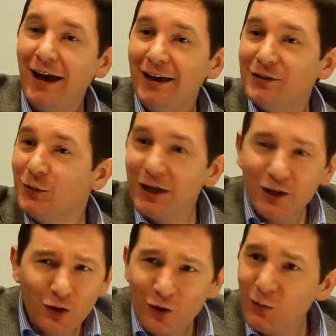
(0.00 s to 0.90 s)
and so
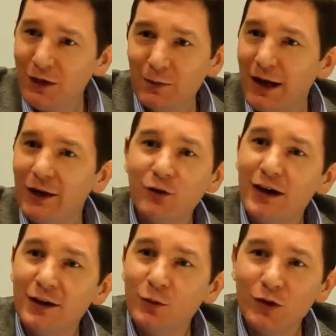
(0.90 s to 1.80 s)
many younger people
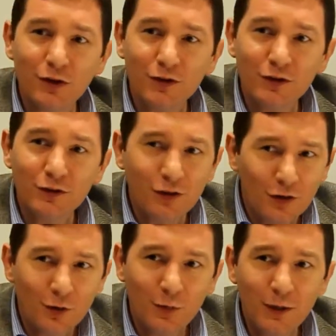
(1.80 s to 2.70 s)
aggregated with other
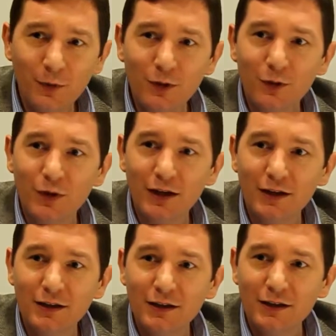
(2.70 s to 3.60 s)
younger people lonely?
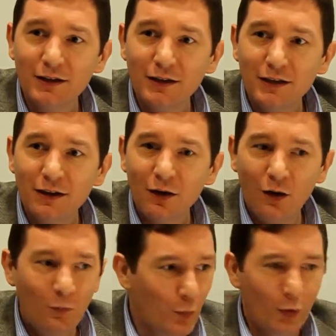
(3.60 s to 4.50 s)

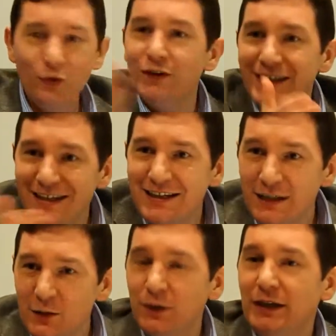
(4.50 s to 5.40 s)
Both
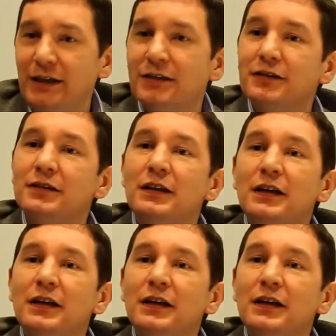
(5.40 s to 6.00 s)
needing to be needed,